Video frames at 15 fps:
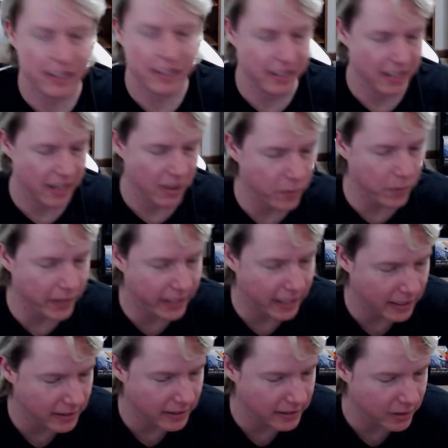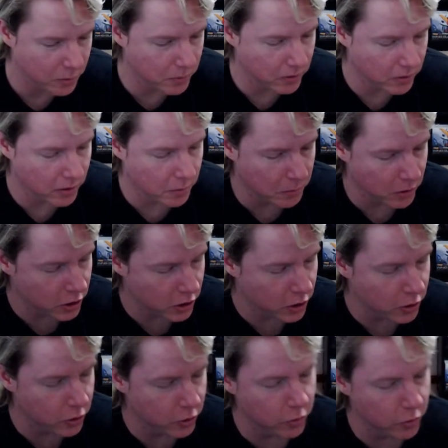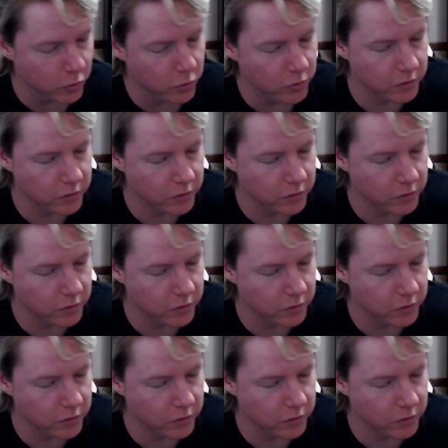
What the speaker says: And we got Steelbook number 2.